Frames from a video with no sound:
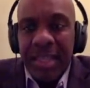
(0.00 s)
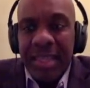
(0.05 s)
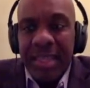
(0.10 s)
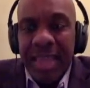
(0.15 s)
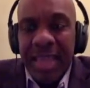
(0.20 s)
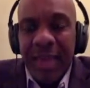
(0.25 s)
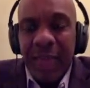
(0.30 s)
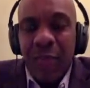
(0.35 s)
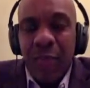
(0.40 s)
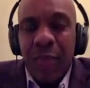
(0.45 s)

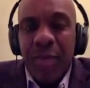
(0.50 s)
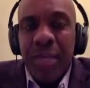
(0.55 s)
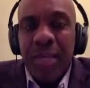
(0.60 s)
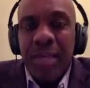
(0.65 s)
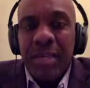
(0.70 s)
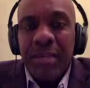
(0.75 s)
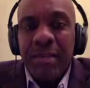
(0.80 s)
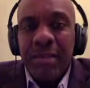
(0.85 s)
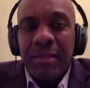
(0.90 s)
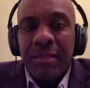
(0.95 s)
that
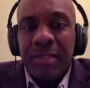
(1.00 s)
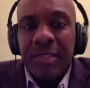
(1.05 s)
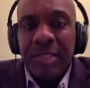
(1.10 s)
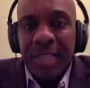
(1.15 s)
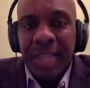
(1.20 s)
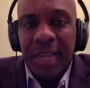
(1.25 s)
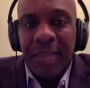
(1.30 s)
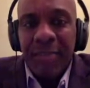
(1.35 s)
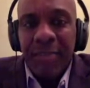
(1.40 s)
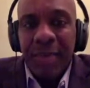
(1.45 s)
we
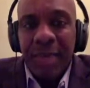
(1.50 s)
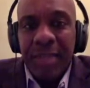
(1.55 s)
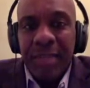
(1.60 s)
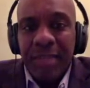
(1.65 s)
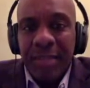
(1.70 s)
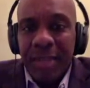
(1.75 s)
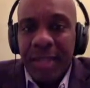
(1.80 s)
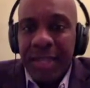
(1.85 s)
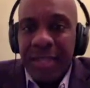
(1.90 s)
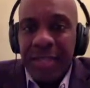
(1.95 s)

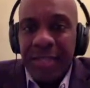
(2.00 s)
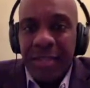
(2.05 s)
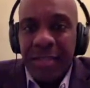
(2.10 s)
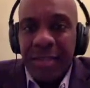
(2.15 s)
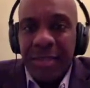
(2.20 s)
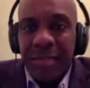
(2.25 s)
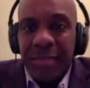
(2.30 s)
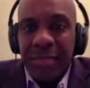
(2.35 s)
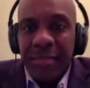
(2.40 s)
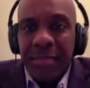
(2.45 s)
celebrate today,
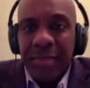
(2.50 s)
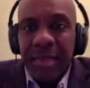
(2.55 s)
Jimmy.